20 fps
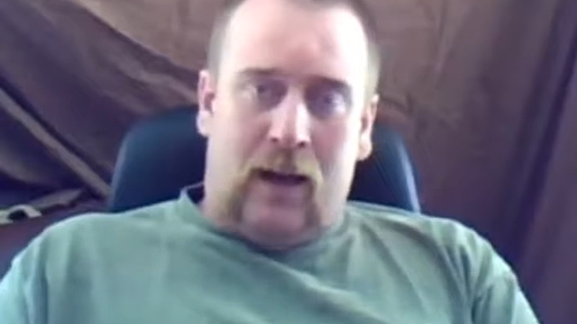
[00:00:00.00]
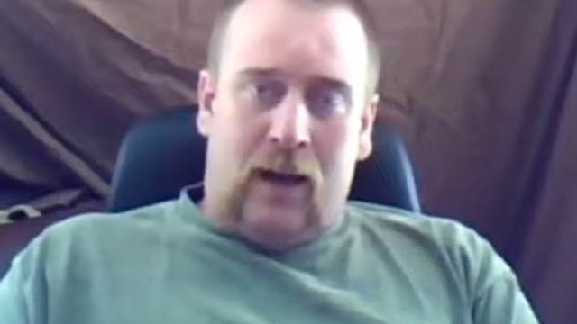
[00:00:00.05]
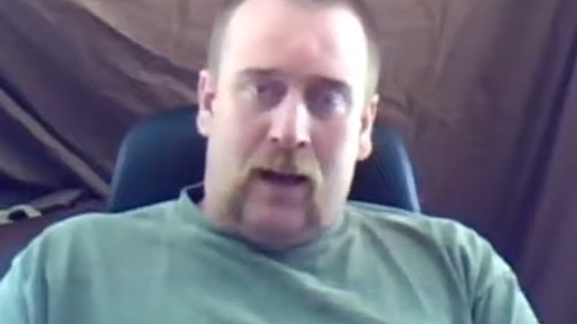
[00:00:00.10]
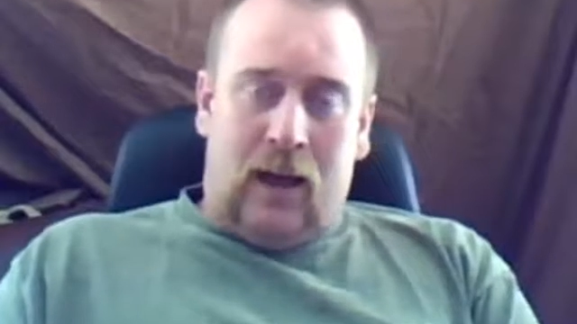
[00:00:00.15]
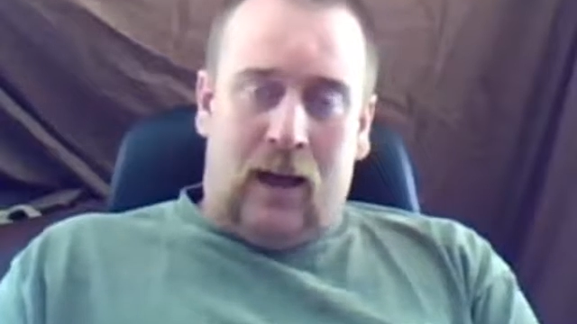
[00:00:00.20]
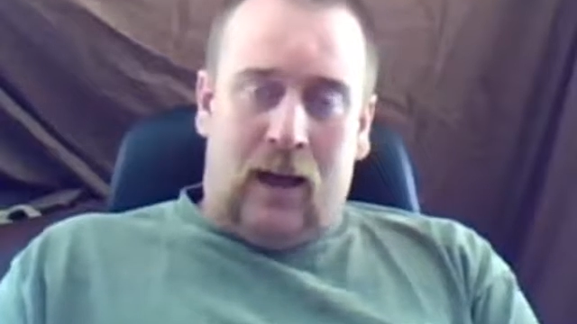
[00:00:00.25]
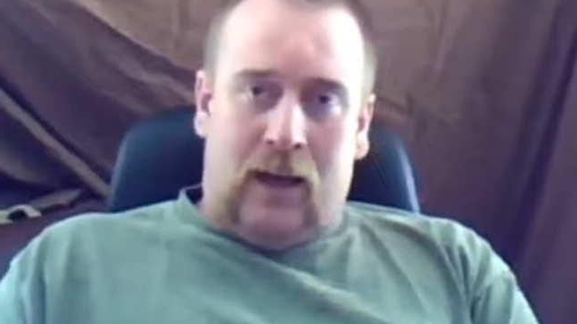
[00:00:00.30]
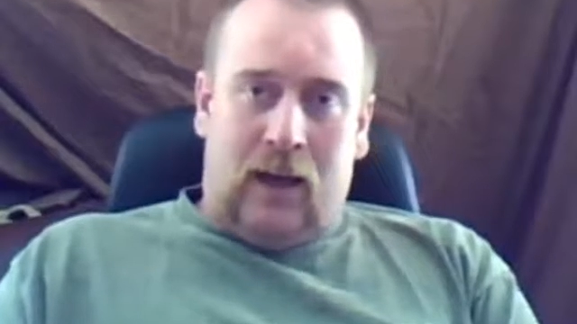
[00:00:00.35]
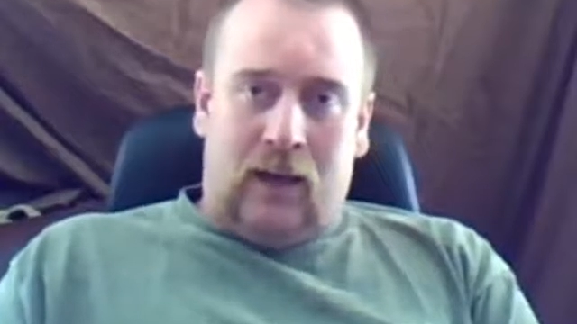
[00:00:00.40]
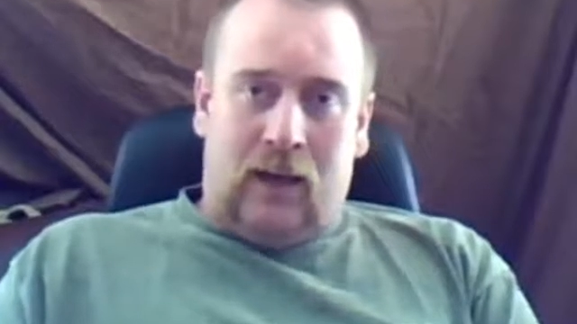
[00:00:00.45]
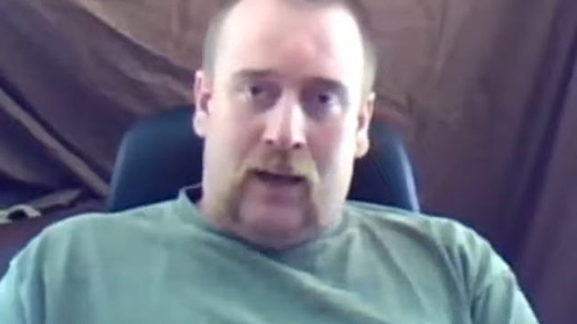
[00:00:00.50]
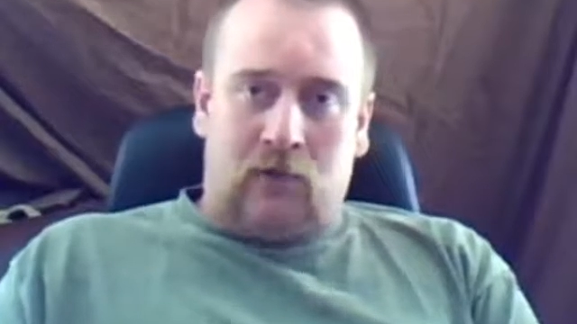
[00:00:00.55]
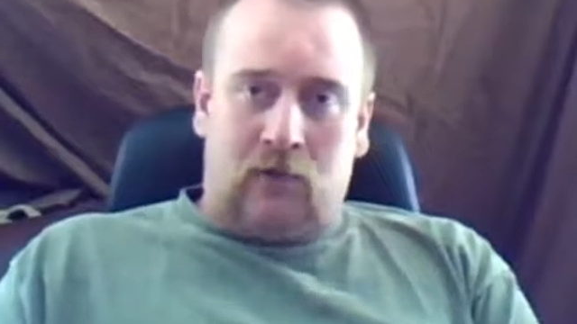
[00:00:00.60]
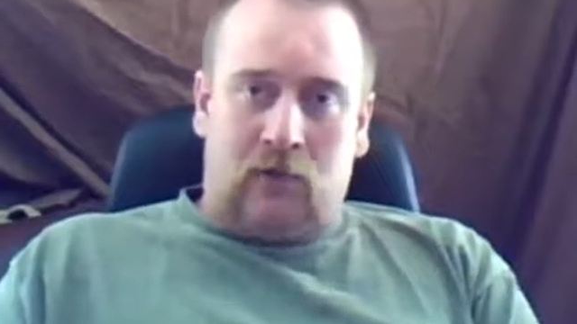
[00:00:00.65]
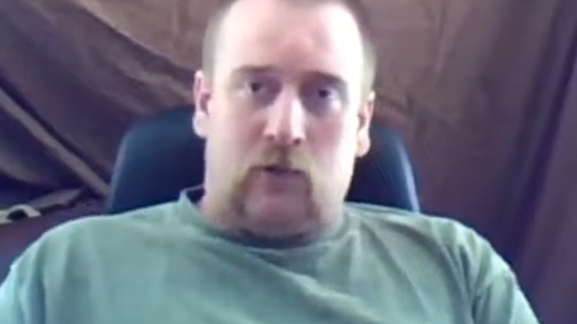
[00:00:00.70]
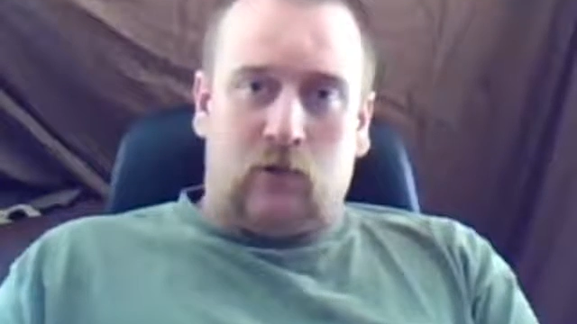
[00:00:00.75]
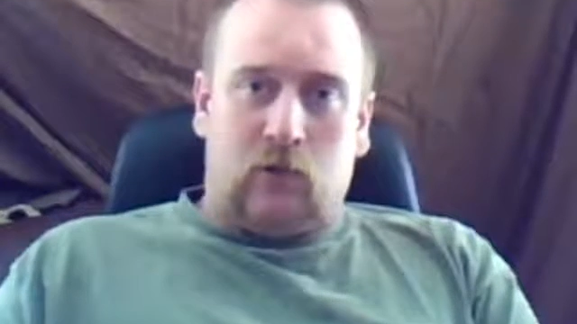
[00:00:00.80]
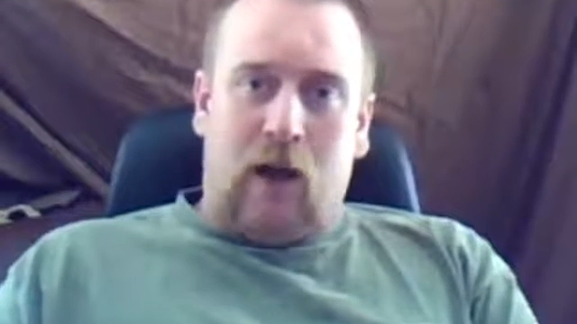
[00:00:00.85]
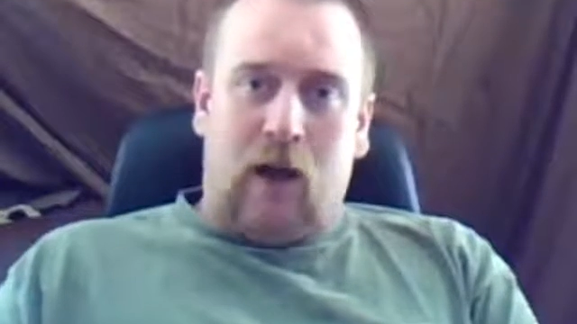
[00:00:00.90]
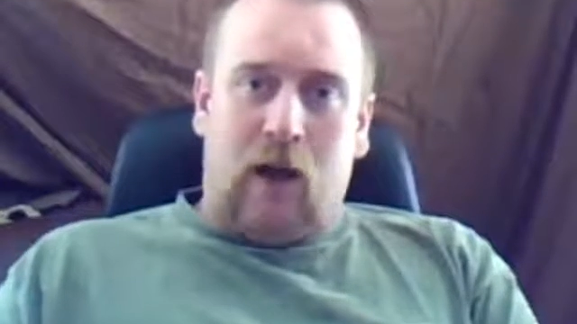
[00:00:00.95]
and
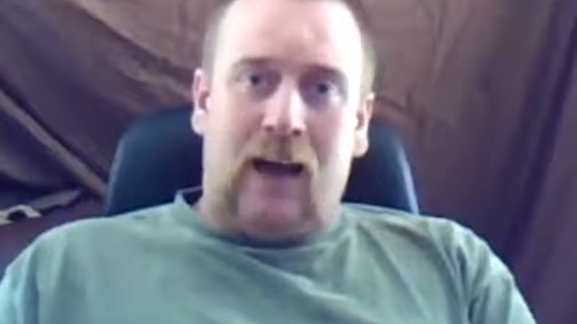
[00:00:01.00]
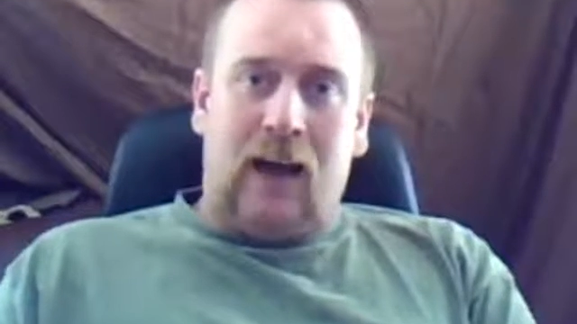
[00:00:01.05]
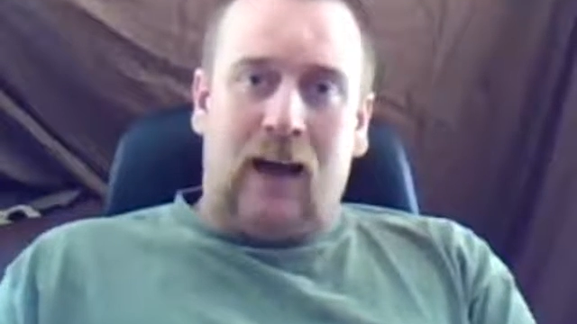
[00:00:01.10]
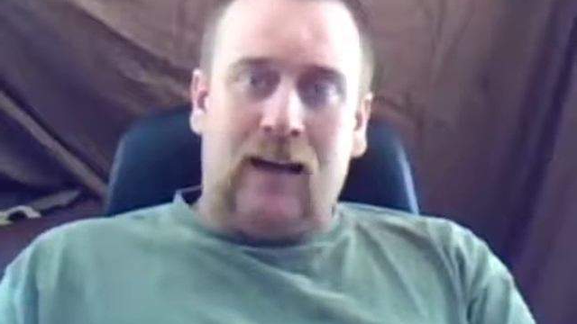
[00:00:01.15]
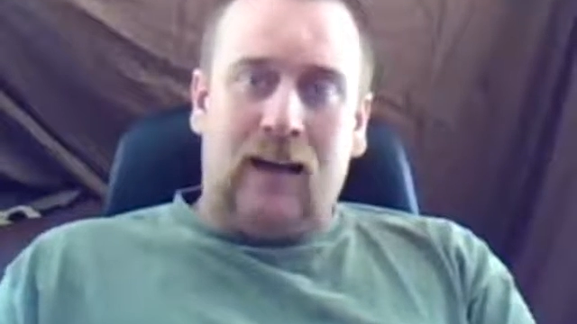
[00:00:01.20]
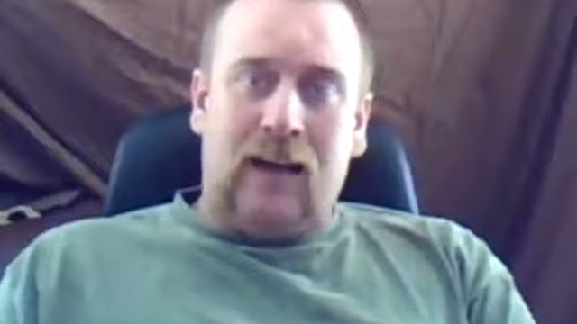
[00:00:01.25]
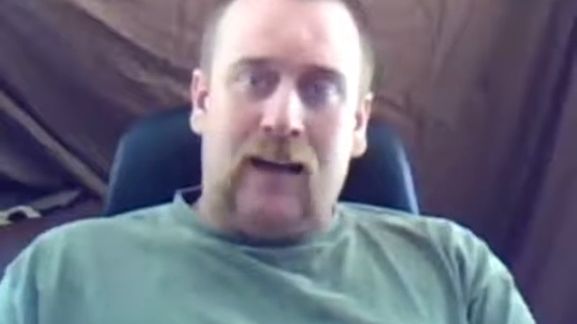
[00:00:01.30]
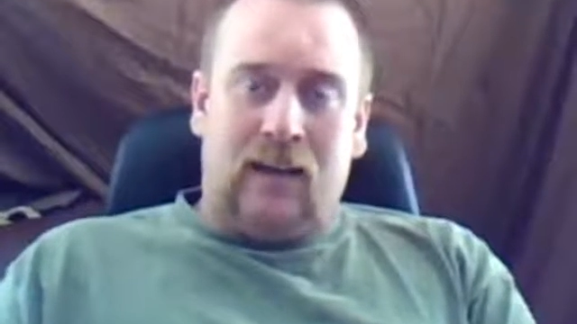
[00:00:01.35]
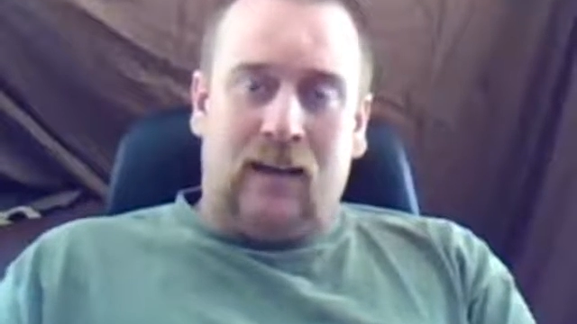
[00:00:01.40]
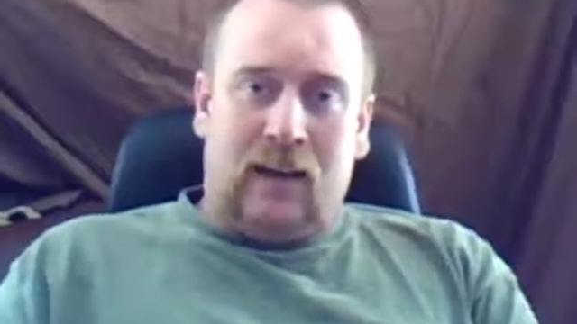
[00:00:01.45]
try it.